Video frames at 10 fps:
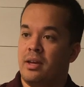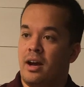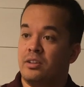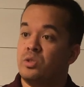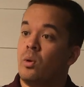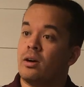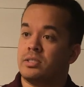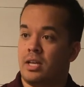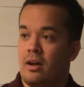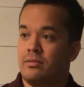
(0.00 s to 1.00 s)
unto
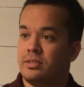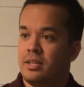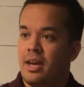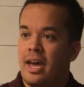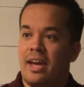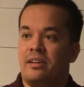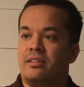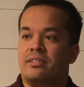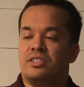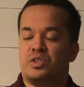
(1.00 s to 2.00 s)
ourselves. Hey,
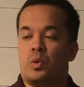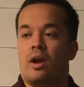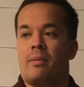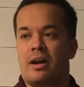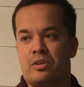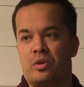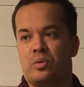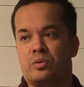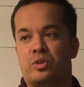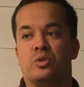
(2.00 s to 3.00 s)
just worry about you.
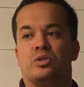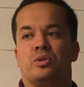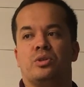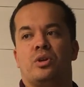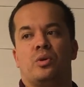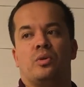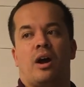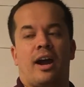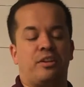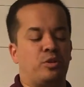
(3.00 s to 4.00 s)
You do you. All
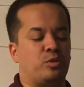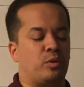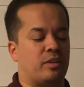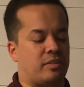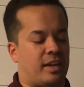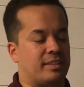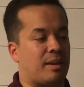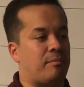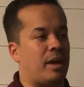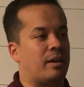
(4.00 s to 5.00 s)
right, you do the things
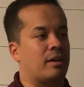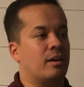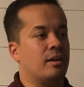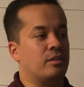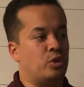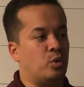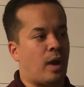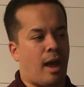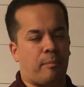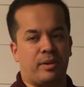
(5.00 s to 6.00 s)
that make you
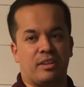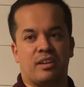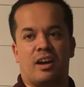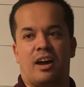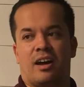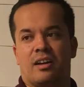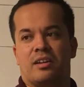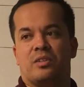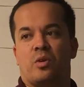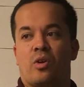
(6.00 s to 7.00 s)
happy. The uh,
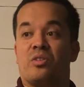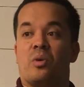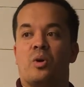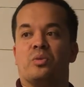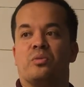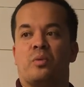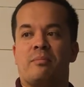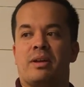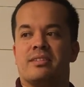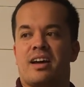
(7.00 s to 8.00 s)
quote unquote what
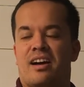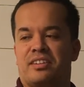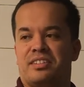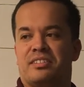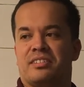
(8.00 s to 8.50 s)
mentality?